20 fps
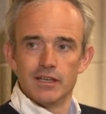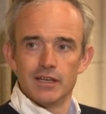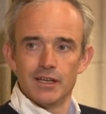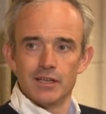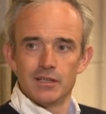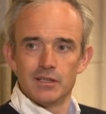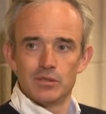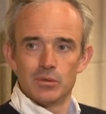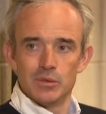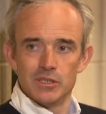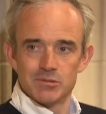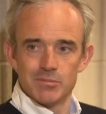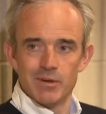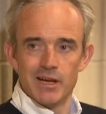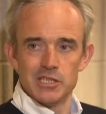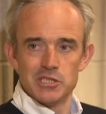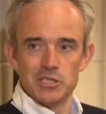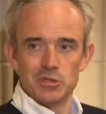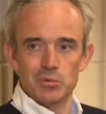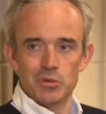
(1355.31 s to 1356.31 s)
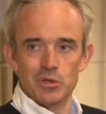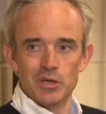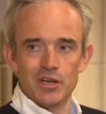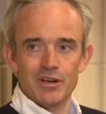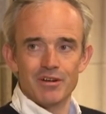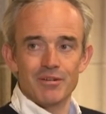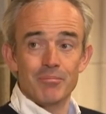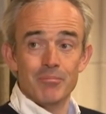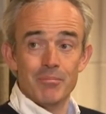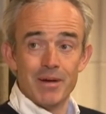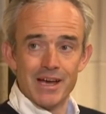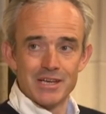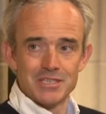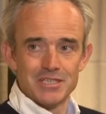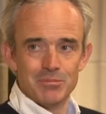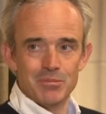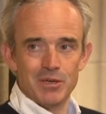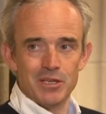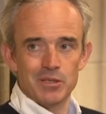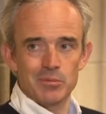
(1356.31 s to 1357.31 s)
Like Twist Magic won here,
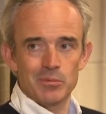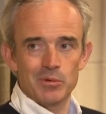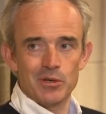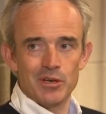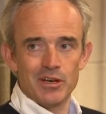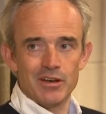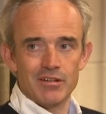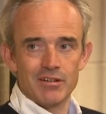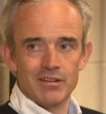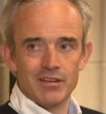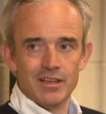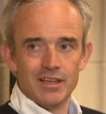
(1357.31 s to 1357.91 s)
Mastermind won here.